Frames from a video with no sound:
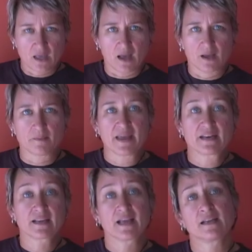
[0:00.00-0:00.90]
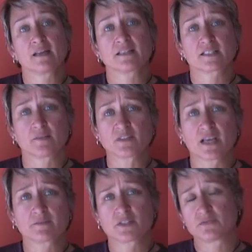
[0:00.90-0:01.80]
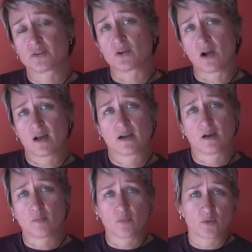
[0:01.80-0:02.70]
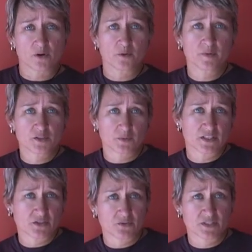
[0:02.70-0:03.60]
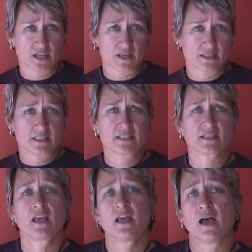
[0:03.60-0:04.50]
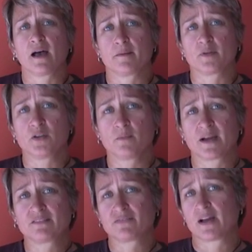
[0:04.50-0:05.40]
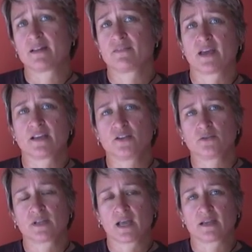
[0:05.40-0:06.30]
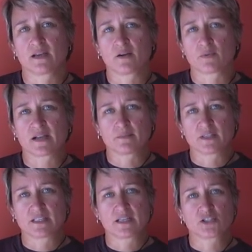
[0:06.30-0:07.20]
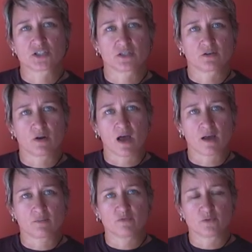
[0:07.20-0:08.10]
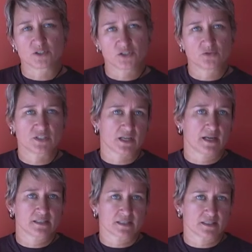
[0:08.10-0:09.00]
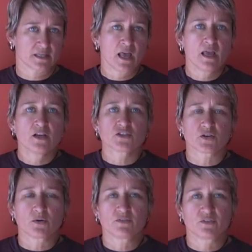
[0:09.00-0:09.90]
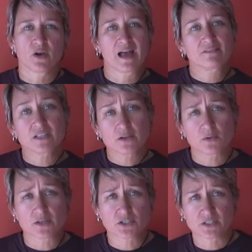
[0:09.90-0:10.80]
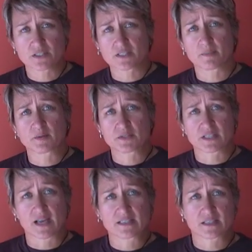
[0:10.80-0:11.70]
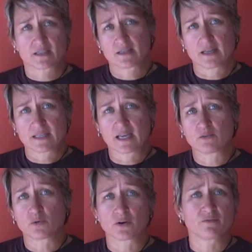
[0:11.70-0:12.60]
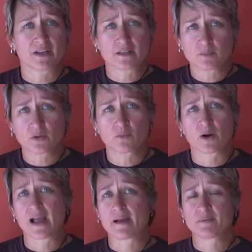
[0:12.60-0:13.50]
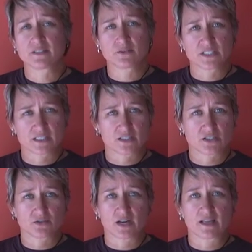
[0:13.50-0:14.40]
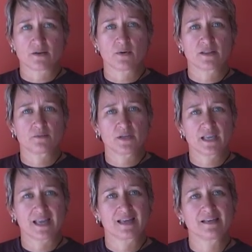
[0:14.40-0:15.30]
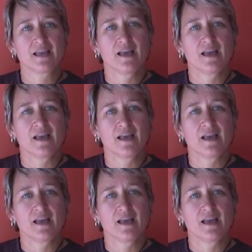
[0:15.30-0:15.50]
And again, sometimes if you're on a border between two sizes, you might find that you get a recommendation for two sizes. So if you have any questions about sizing, again, we're available. We're happy to assist you in any way that we can.